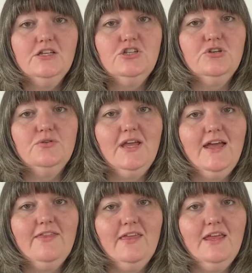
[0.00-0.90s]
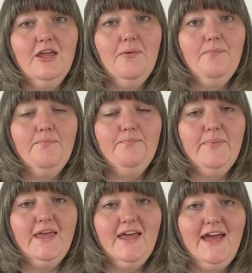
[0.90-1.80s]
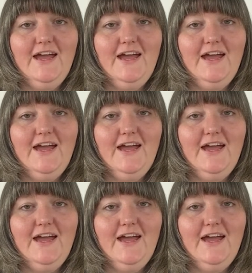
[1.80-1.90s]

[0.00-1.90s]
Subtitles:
to get the beer